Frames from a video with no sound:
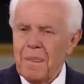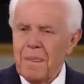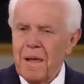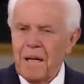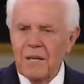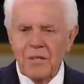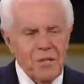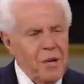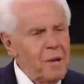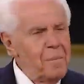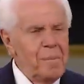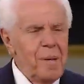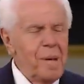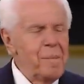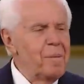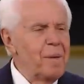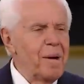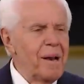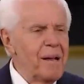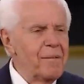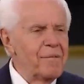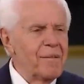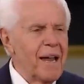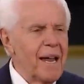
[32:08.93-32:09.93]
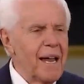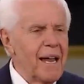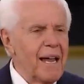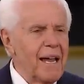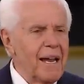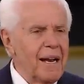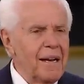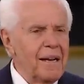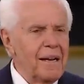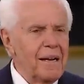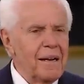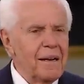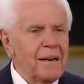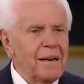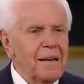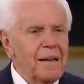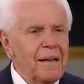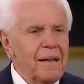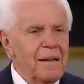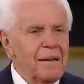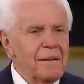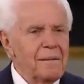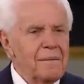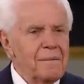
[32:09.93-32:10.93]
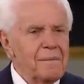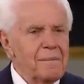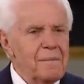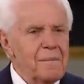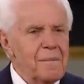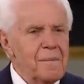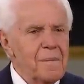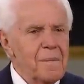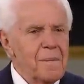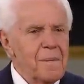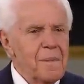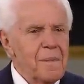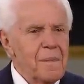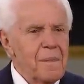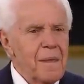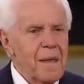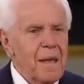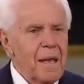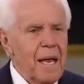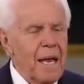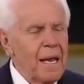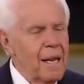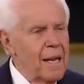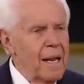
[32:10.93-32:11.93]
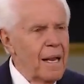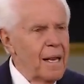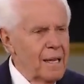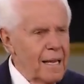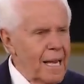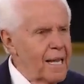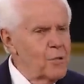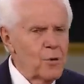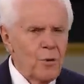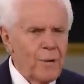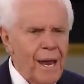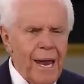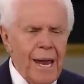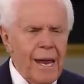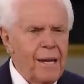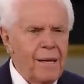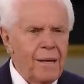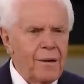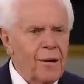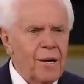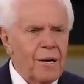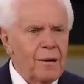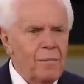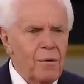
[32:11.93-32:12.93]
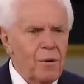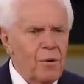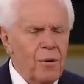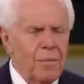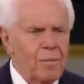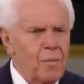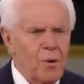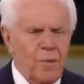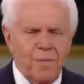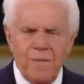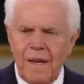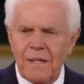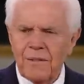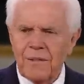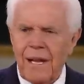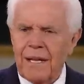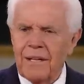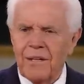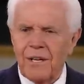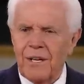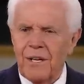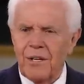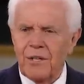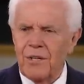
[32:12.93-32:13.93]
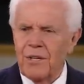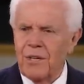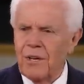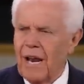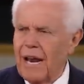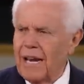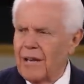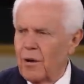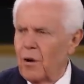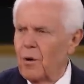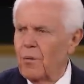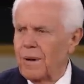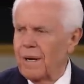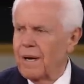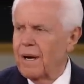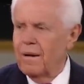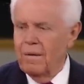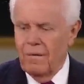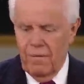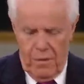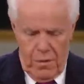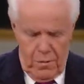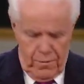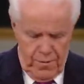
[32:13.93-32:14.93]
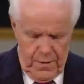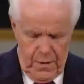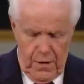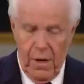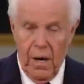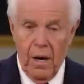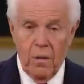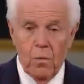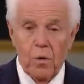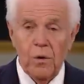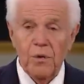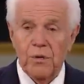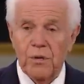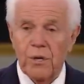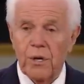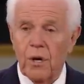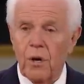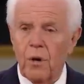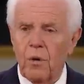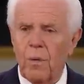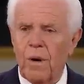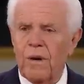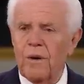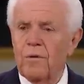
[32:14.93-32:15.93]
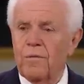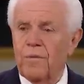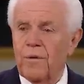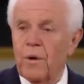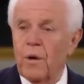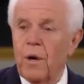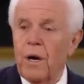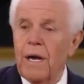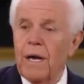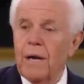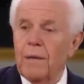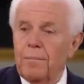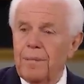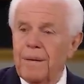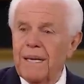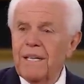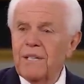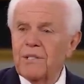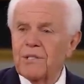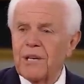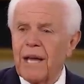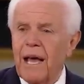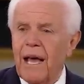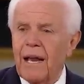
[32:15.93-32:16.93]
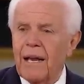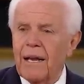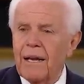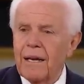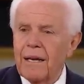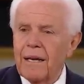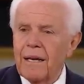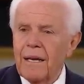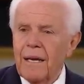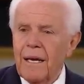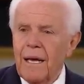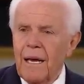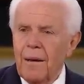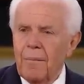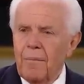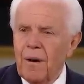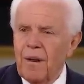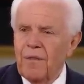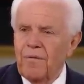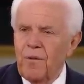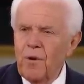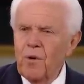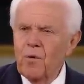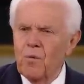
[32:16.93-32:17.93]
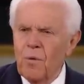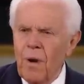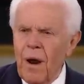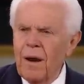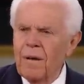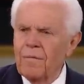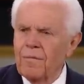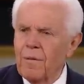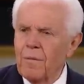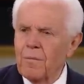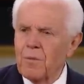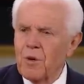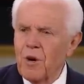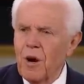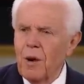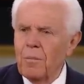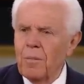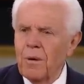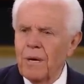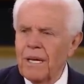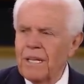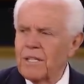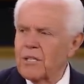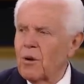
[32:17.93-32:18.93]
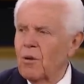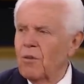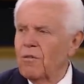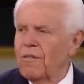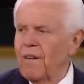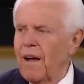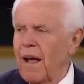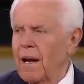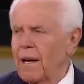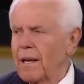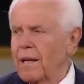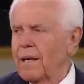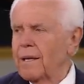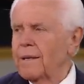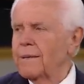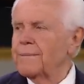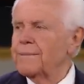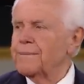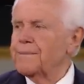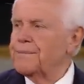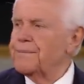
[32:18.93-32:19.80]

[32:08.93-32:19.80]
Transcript: Now, some people left can't handle it. And, and, that's okay. You can, you can move. That's not the issue. You got to go where you feel God wants you to go, where you feel peace at. But if you're running from trouble, it's going to follow you.